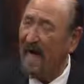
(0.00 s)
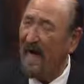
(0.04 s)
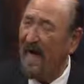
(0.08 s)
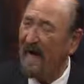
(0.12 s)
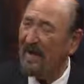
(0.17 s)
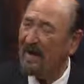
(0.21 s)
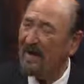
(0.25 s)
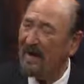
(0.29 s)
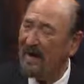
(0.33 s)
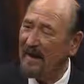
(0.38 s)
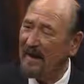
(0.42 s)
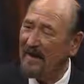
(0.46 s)

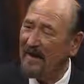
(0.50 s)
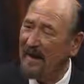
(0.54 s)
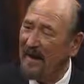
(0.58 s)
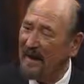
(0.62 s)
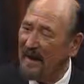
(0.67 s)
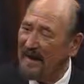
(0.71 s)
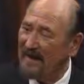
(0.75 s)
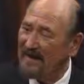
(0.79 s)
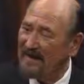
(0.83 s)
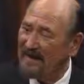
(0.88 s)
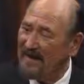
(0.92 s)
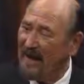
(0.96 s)
And then
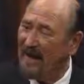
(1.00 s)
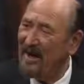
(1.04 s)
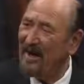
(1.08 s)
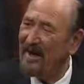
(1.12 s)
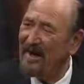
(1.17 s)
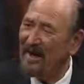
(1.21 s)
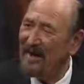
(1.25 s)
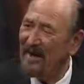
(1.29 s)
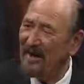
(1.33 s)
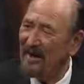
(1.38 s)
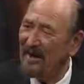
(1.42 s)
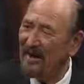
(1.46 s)
down
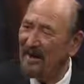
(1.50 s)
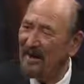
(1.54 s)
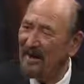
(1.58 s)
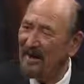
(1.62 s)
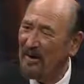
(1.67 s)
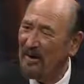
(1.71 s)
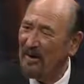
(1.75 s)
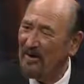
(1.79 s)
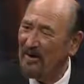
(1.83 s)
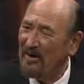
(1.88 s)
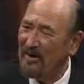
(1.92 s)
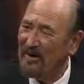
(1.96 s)
here,
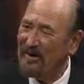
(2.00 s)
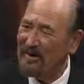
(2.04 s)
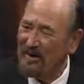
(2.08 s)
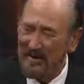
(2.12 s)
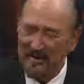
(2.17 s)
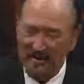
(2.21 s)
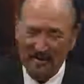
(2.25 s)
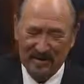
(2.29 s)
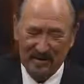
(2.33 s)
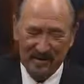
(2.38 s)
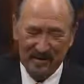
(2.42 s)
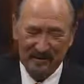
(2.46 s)
we see
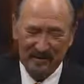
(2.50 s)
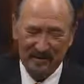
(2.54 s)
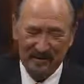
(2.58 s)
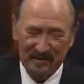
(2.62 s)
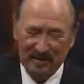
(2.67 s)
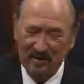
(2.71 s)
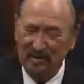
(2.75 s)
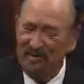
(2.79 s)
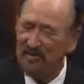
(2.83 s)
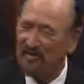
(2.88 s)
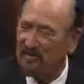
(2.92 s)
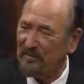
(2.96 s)
these
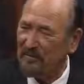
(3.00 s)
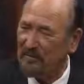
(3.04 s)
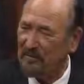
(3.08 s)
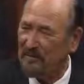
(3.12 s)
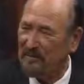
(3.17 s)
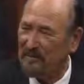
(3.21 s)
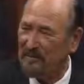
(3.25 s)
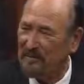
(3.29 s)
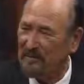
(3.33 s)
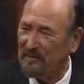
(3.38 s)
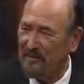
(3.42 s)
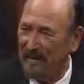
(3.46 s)
beautiful
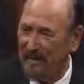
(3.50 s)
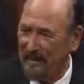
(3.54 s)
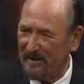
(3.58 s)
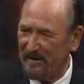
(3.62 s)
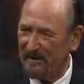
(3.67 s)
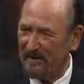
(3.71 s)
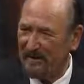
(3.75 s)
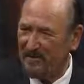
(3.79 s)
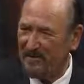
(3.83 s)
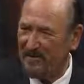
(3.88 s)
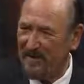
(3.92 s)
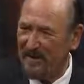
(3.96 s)

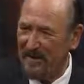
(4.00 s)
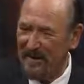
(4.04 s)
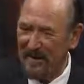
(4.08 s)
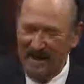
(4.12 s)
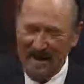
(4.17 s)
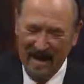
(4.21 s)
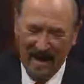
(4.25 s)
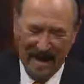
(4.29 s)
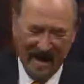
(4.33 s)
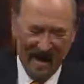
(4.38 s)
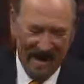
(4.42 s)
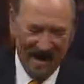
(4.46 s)
medals,
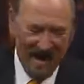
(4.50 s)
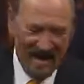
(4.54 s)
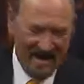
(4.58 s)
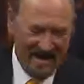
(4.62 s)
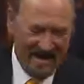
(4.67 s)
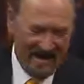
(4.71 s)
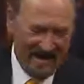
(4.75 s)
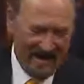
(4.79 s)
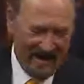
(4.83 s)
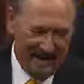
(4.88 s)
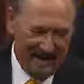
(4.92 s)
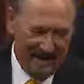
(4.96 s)

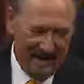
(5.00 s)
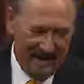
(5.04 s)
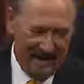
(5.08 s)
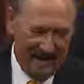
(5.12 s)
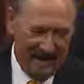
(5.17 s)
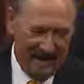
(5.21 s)
and we'll